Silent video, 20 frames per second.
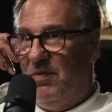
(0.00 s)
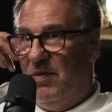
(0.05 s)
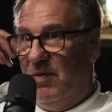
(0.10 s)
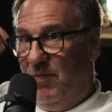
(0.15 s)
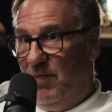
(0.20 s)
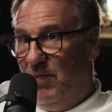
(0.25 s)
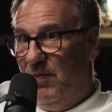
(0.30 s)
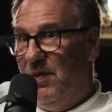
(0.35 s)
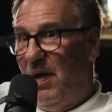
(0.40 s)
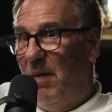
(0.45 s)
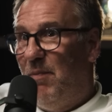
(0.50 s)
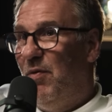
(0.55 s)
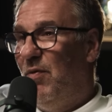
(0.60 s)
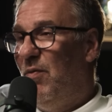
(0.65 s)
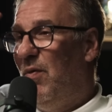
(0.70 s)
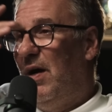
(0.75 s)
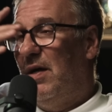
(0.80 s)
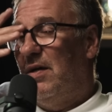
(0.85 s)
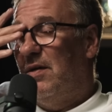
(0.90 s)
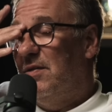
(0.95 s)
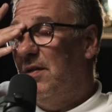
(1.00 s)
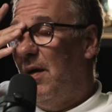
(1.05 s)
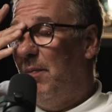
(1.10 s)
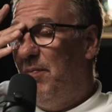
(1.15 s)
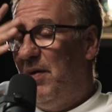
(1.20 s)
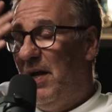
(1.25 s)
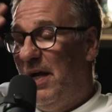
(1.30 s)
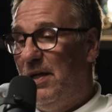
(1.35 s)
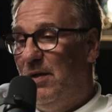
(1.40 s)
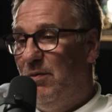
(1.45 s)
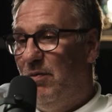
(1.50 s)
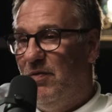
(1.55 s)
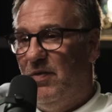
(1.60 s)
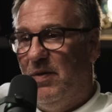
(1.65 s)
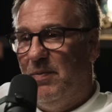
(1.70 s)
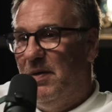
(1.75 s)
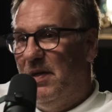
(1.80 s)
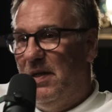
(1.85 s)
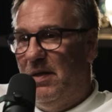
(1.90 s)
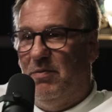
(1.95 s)
the number one because I played with
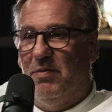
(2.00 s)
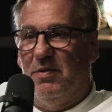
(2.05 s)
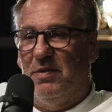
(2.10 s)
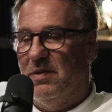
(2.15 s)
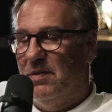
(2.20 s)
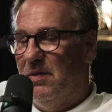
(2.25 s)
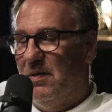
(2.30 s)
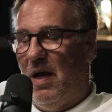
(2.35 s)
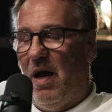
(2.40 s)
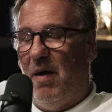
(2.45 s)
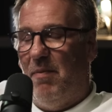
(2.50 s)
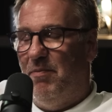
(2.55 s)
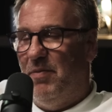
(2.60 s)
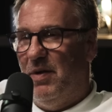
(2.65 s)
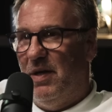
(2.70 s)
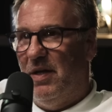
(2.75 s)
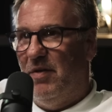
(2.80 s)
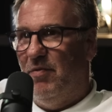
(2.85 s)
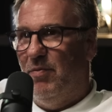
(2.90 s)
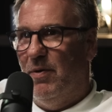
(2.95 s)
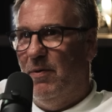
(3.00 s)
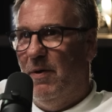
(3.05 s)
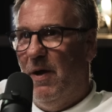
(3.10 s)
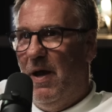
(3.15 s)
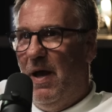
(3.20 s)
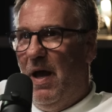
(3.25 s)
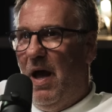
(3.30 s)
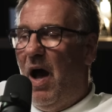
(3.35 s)
him and he was unbelievable.